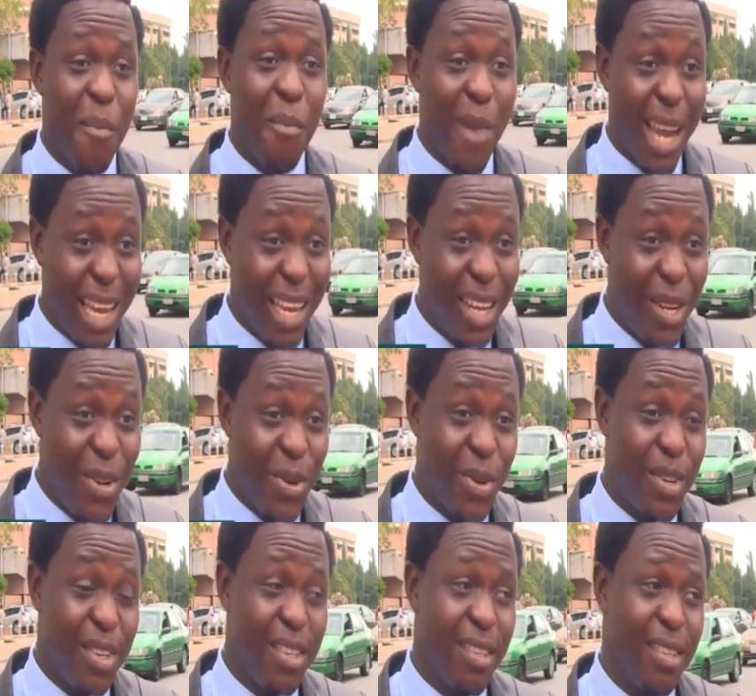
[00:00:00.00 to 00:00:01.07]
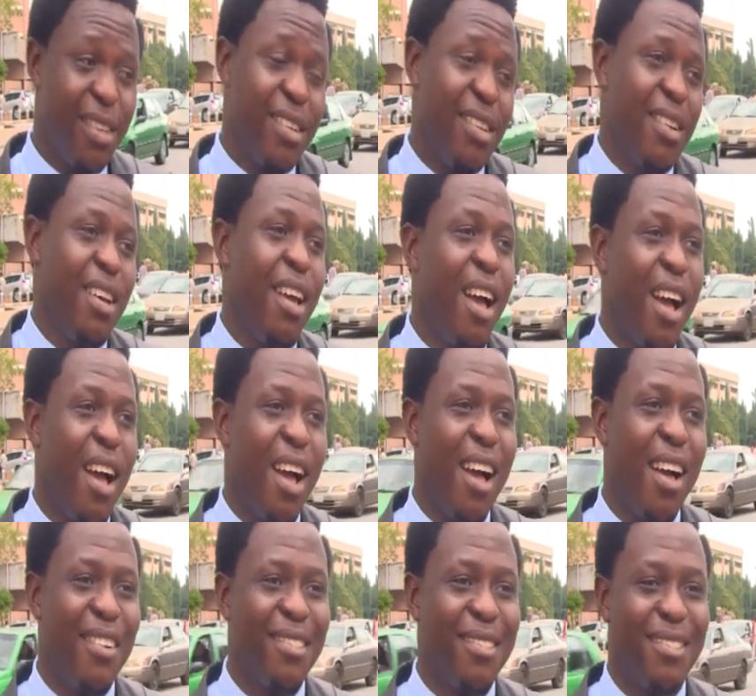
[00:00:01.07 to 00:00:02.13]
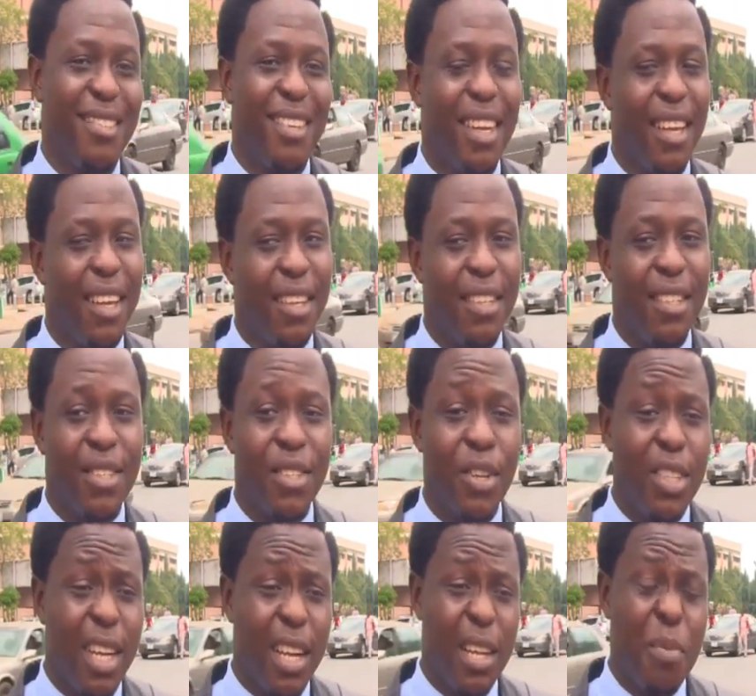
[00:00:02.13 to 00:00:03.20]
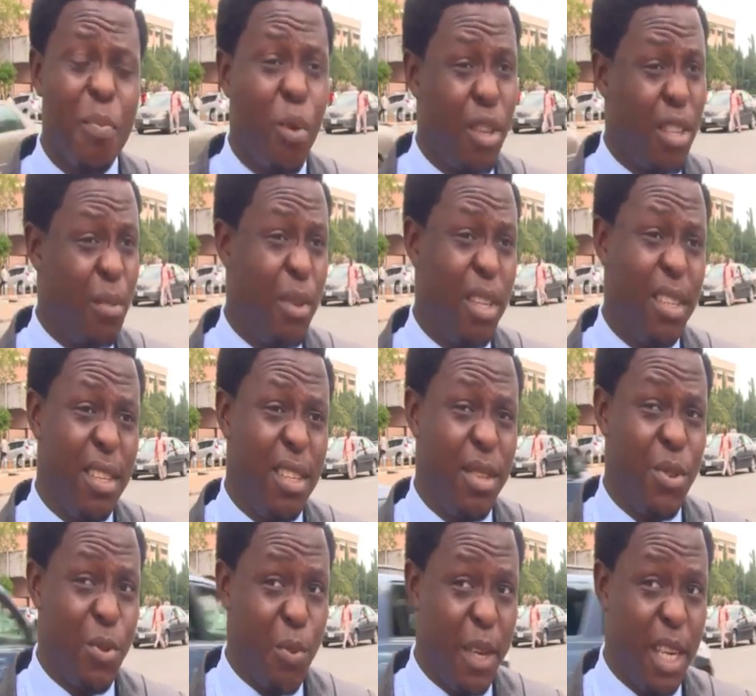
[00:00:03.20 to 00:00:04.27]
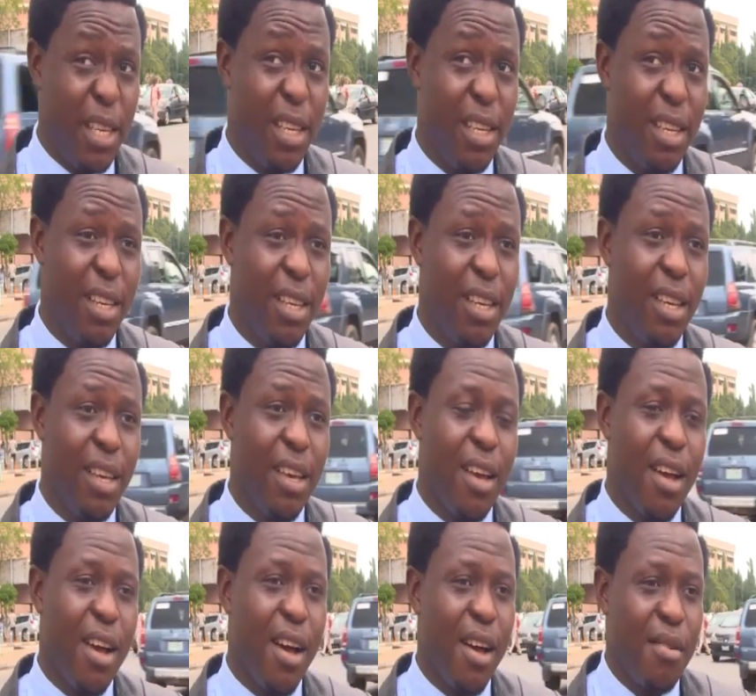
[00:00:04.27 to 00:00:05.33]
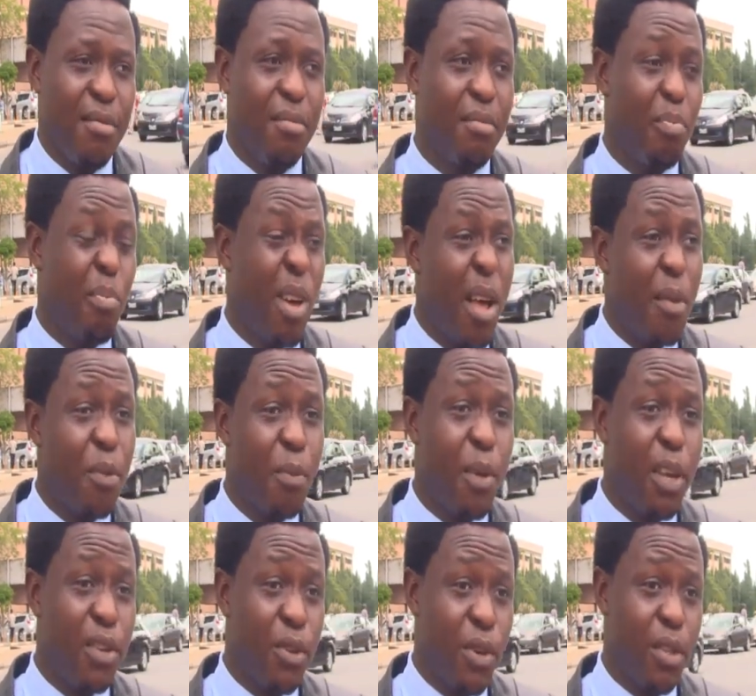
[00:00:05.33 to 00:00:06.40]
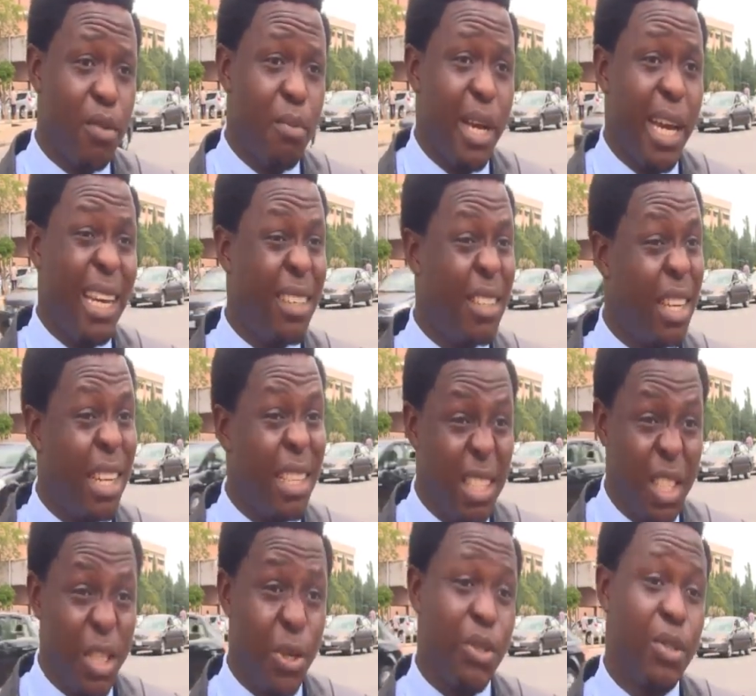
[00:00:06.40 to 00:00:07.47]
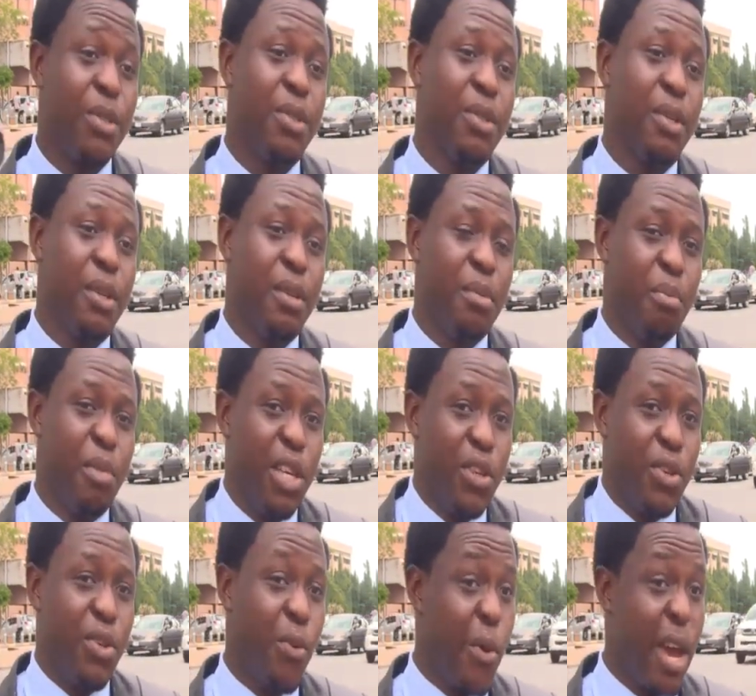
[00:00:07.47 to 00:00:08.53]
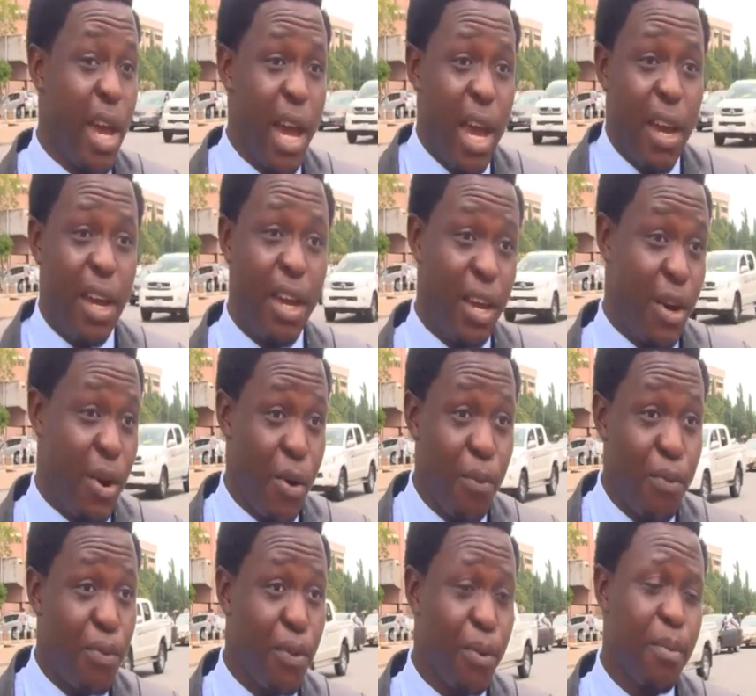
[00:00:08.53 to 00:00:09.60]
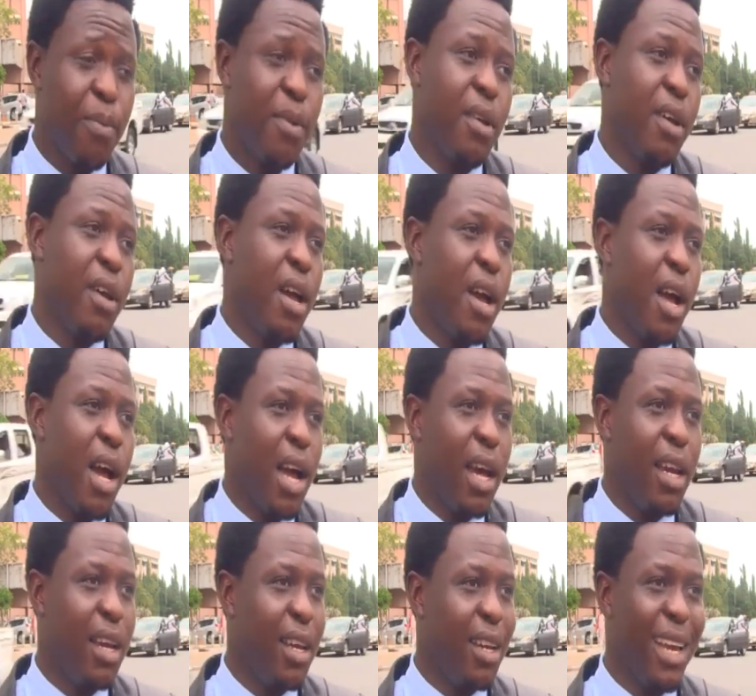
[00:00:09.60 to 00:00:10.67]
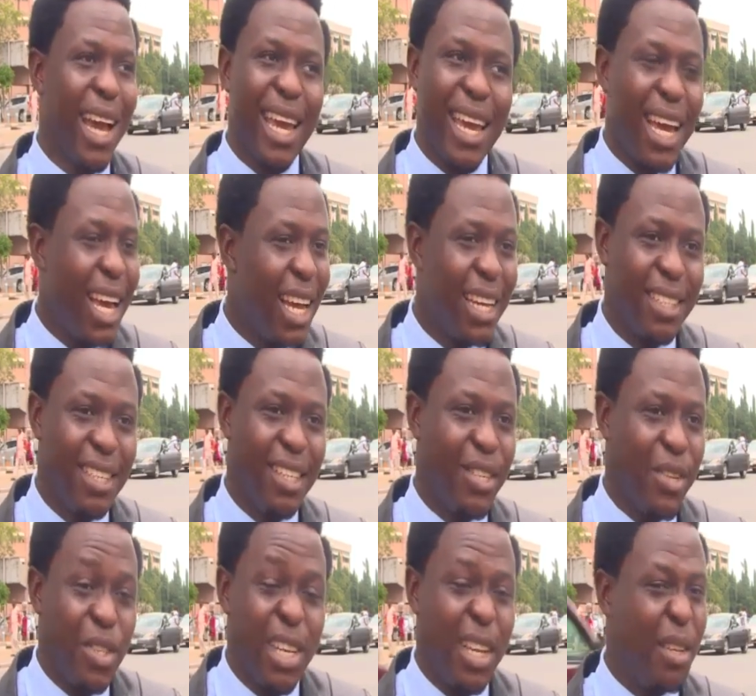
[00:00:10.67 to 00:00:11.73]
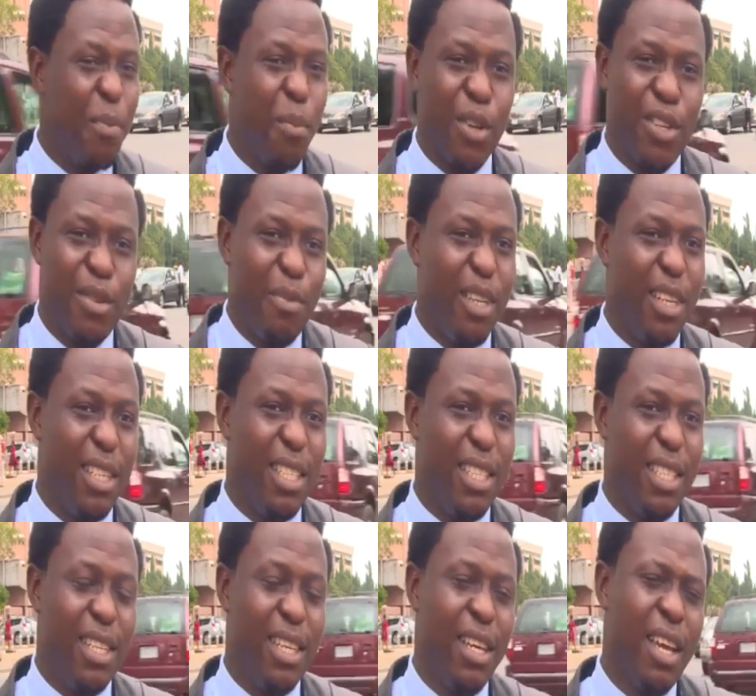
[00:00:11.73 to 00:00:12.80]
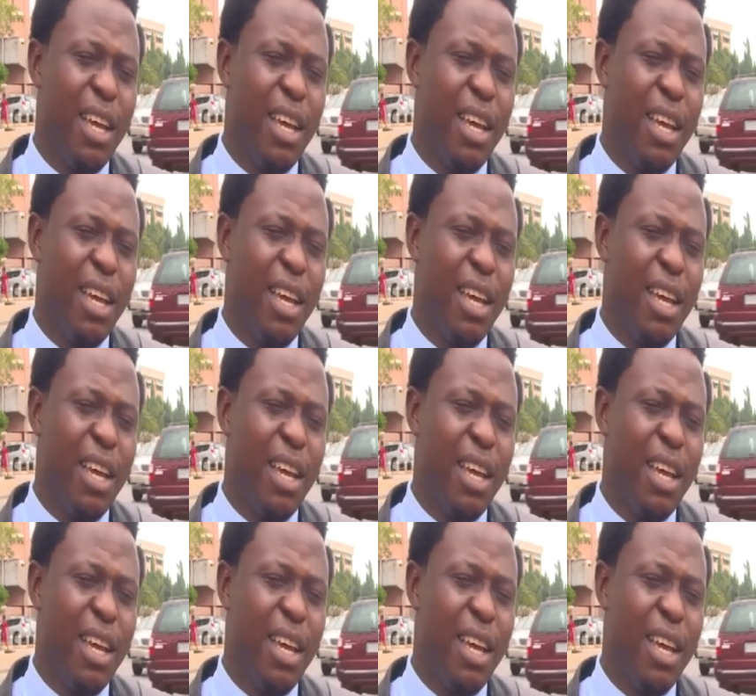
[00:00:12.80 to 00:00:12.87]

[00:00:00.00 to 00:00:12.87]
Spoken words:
My in-laws is such an impossibility to me. Perhaps based on my tradition, based on where I come from, I can't. It's such an impossibility.